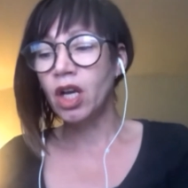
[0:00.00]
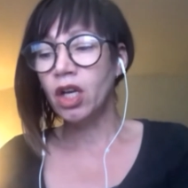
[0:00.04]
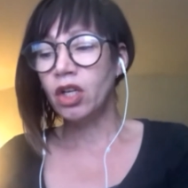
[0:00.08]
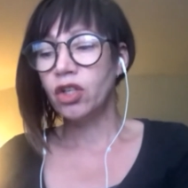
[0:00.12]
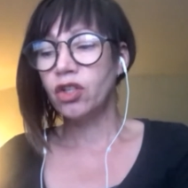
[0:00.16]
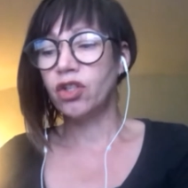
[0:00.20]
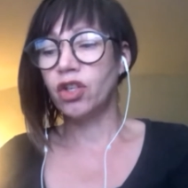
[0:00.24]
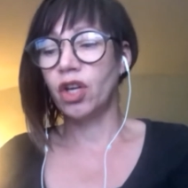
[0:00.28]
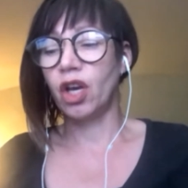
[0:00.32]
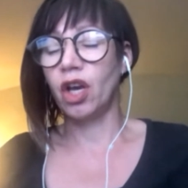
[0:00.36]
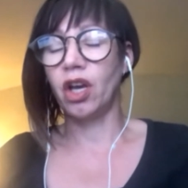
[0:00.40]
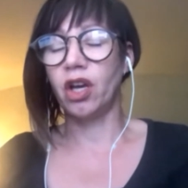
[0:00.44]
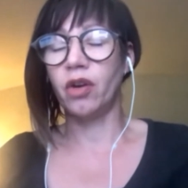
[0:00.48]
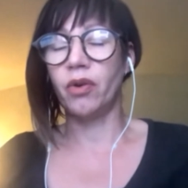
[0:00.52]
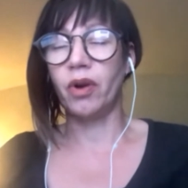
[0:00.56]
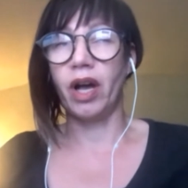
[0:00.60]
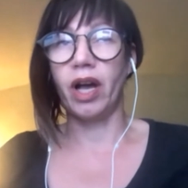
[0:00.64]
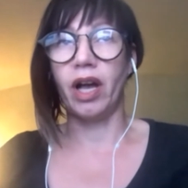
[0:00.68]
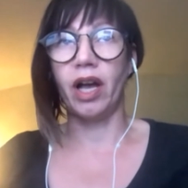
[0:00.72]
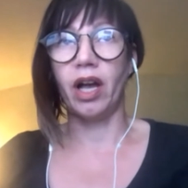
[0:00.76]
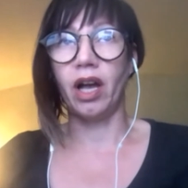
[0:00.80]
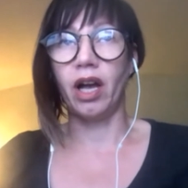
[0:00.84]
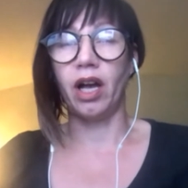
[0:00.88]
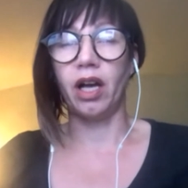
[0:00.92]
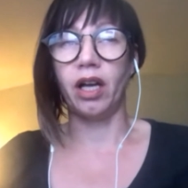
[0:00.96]
So
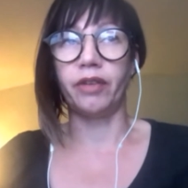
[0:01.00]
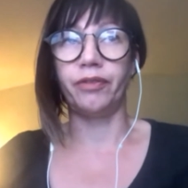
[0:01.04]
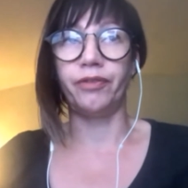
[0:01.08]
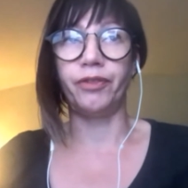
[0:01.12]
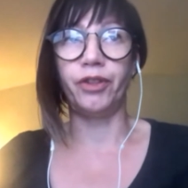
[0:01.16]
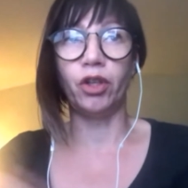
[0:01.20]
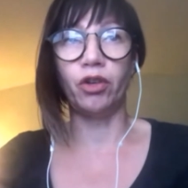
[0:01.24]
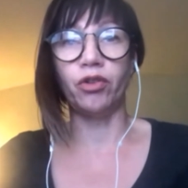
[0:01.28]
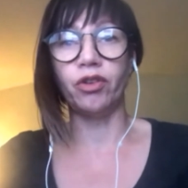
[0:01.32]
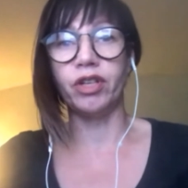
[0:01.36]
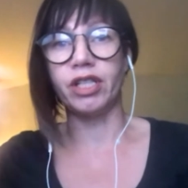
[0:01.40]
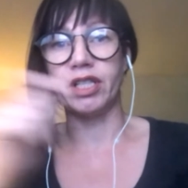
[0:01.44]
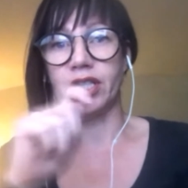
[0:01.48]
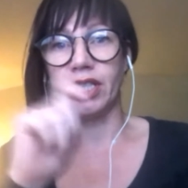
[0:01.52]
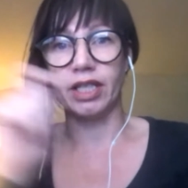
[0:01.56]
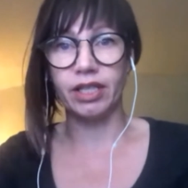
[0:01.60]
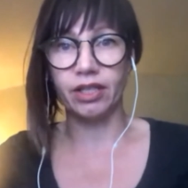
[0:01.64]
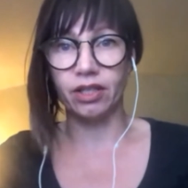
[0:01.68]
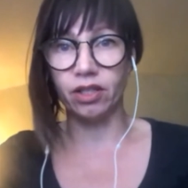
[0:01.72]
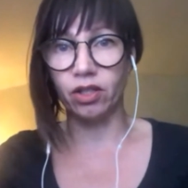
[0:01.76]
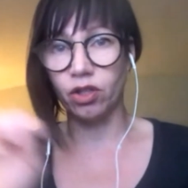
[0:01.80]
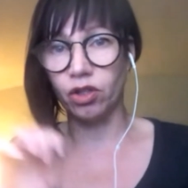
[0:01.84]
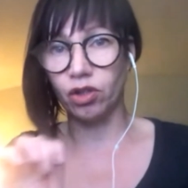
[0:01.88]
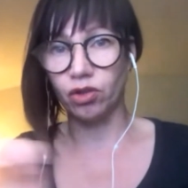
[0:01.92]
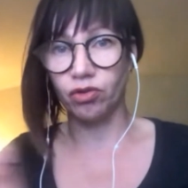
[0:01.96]
uh, I furiously
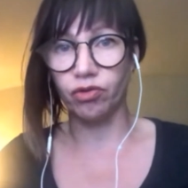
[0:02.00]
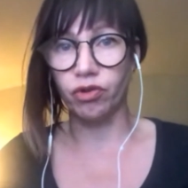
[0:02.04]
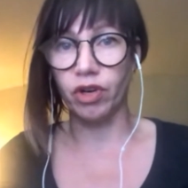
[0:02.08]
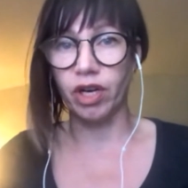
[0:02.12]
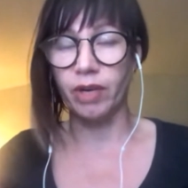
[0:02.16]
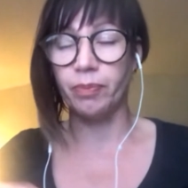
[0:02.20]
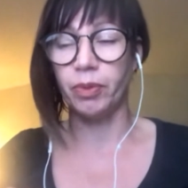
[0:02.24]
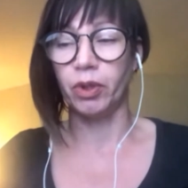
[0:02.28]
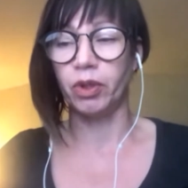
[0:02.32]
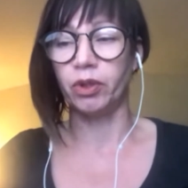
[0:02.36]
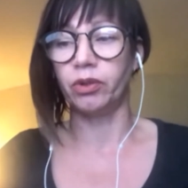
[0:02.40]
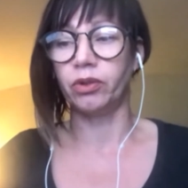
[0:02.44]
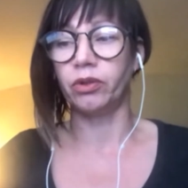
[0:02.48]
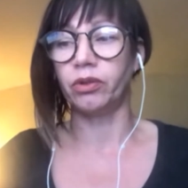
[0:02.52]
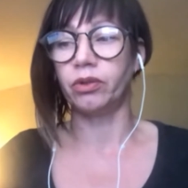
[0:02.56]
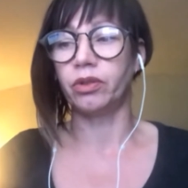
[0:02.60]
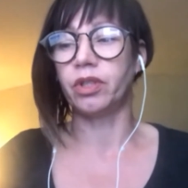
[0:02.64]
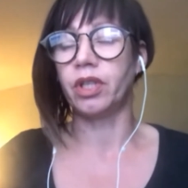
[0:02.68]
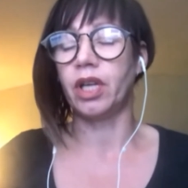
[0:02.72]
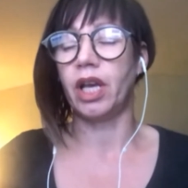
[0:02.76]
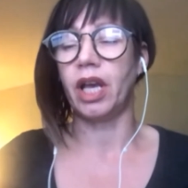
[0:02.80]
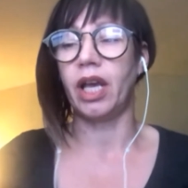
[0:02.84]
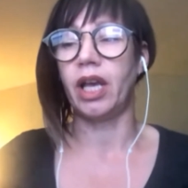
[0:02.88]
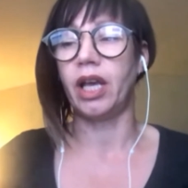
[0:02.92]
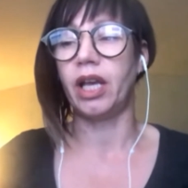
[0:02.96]

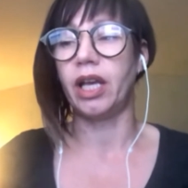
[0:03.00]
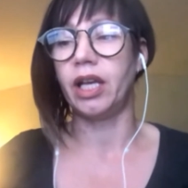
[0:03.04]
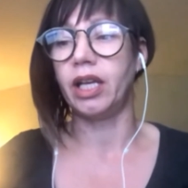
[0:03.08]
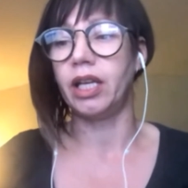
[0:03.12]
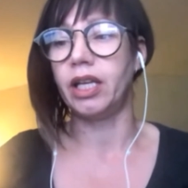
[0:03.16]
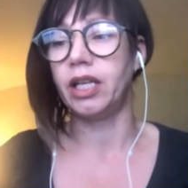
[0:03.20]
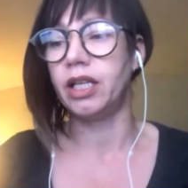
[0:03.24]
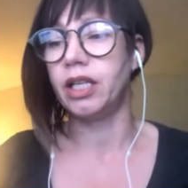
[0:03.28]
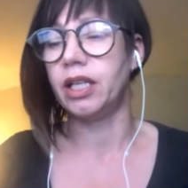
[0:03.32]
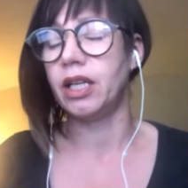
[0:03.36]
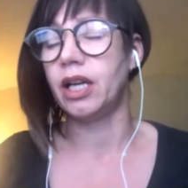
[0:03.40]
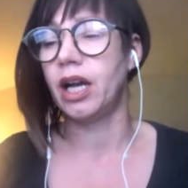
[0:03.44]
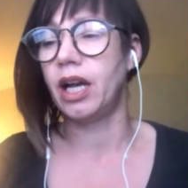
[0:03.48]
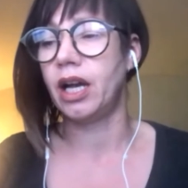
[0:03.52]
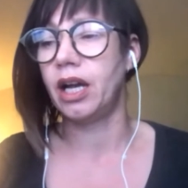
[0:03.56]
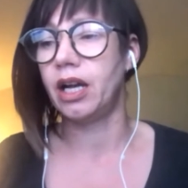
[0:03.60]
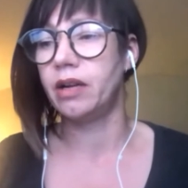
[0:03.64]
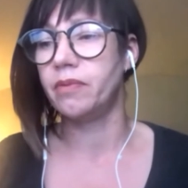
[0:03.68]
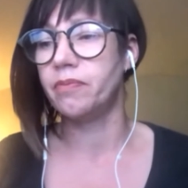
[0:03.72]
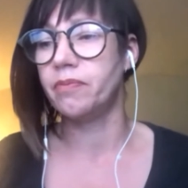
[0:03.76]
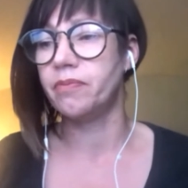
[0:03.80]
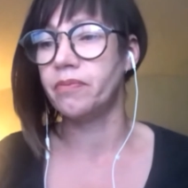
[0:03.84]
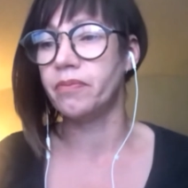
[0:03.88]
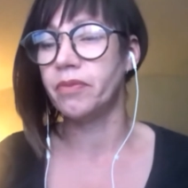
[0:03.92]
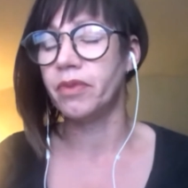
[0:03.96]
scribbled a
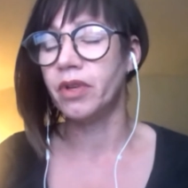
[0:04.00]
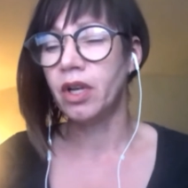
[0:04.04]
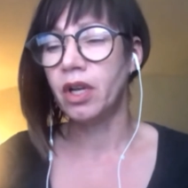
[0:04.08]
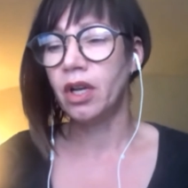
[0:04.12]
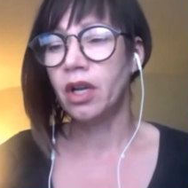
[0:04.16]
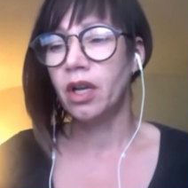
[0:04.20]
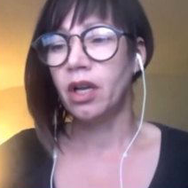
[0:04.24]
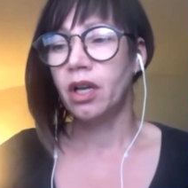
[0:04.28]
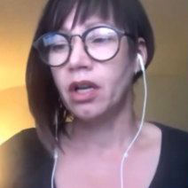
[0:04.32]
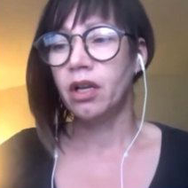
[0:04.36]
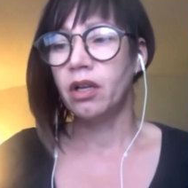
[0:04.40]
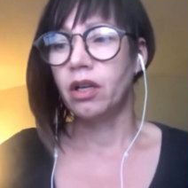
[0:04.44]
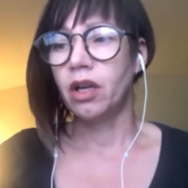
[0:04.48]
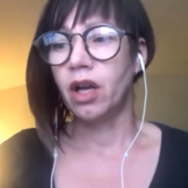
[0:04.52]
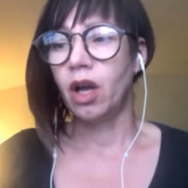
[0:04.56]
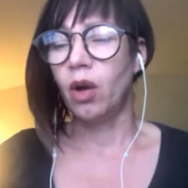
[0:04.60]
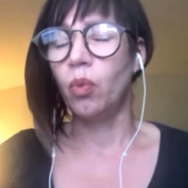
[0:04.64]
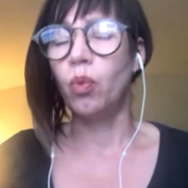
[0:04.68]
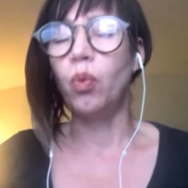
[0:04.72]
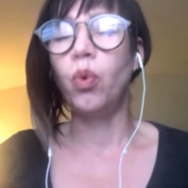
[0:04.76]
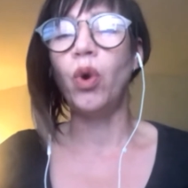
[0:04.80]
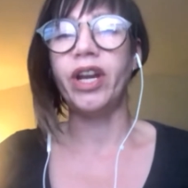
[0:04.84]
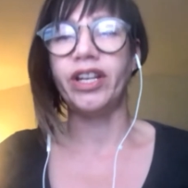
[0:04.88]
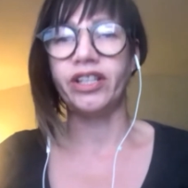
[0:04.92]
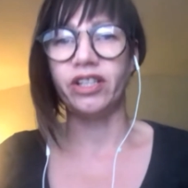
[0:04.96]
um, a
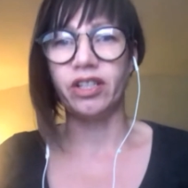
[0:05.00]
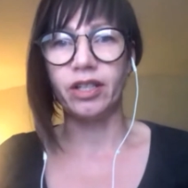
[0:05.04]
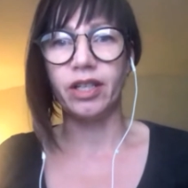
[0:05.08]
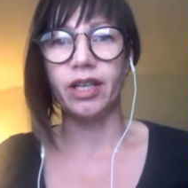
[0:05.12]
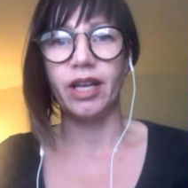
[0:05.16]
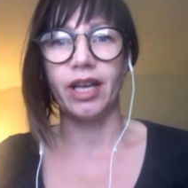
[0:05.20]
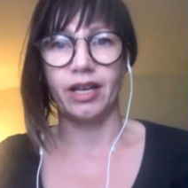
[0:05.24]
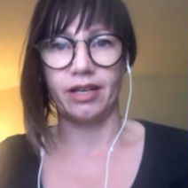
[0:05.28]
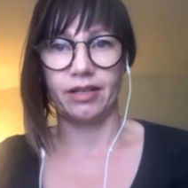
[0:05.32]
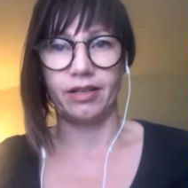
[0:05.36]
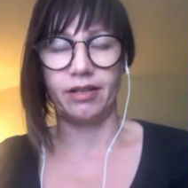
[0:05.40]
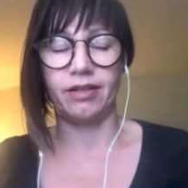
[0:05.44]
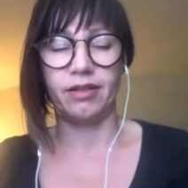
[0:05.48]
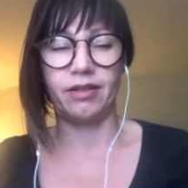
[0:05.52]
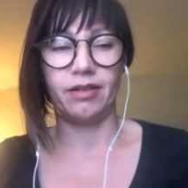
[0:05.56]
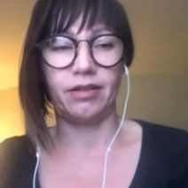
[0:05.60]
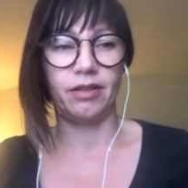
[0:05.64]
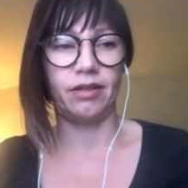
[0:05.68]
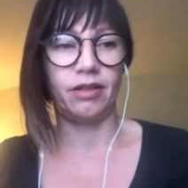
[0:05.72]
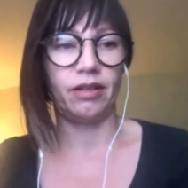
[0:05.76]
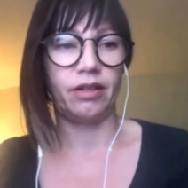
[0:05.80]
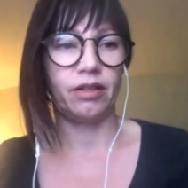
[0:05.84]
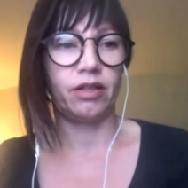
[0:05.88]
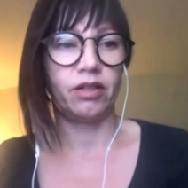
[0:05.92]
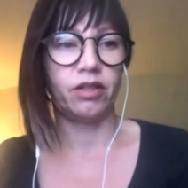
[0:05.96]
wish
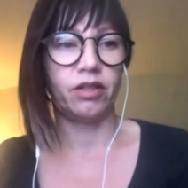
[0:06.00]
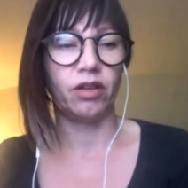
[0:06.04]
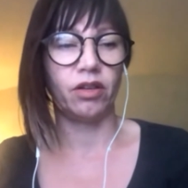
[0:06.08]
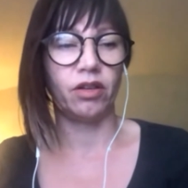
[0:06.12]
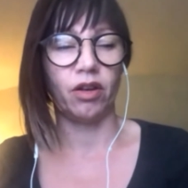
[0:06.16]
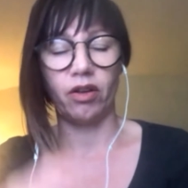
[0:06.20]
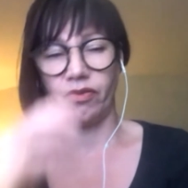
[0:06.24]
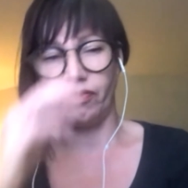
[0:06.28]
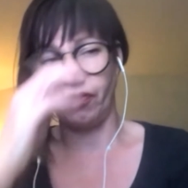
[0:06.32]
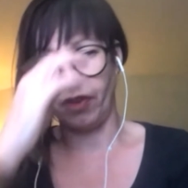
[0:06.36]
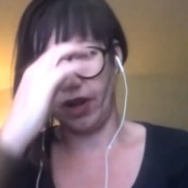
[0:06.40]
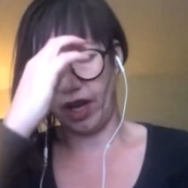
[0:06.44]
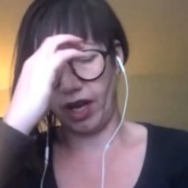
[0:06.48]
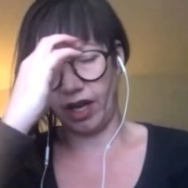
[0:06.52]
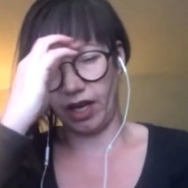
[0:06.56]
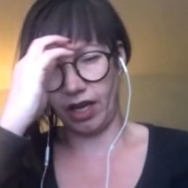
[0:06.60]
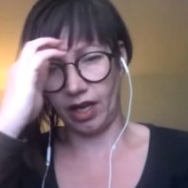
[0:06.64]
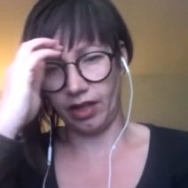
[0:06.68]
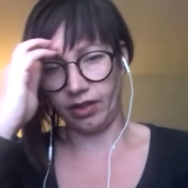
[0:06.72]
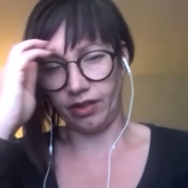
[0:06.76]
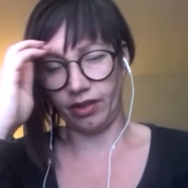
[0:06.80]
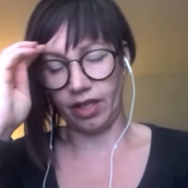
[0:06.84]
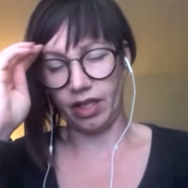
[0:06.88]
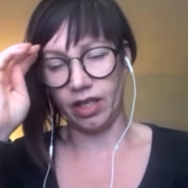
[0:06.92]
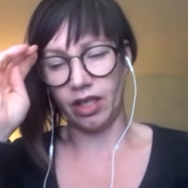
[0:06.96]
list survey,
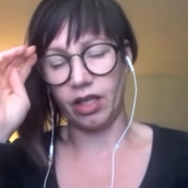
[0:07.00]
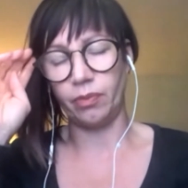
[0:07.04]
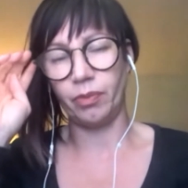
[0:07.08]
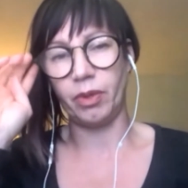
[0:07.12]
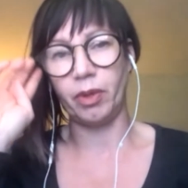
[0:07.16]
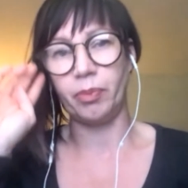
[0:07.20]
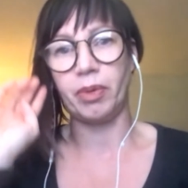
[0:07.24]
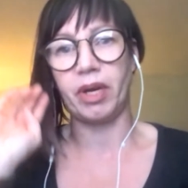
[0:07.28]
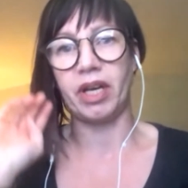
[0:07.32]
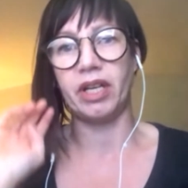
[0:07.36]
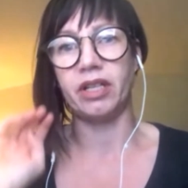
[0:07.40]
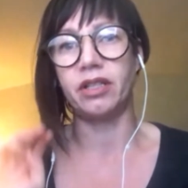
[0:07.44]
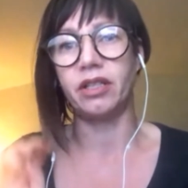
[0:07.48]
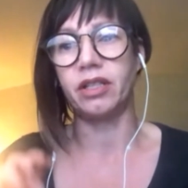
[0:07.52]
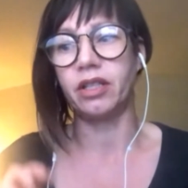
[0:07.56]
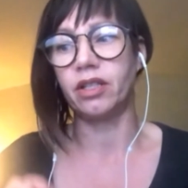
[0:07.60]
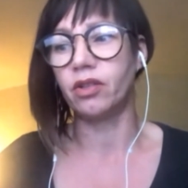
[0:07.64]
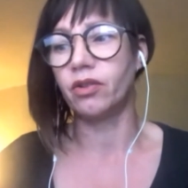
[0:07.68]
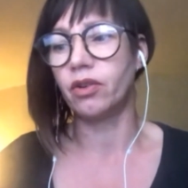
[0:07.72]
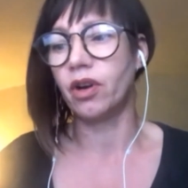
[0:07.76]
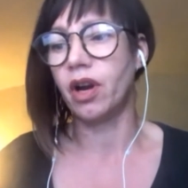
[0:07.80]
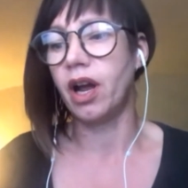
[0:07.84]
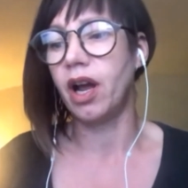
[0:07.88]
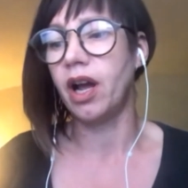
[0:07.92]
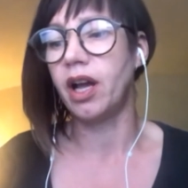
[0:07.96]
I think it'd be best
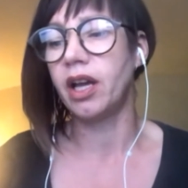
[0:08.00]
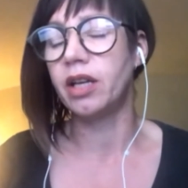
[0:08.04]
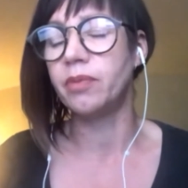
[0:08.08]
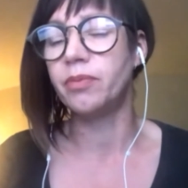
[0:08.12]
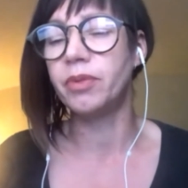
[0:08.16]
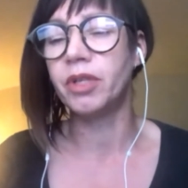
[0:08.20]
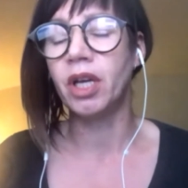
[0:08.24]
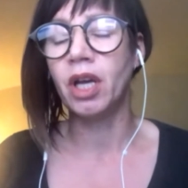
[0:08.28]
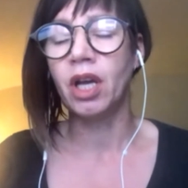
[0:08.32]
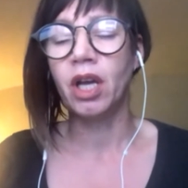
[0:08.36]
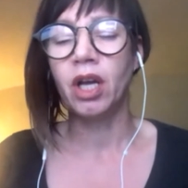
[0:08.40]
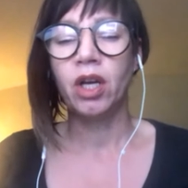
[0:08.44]
described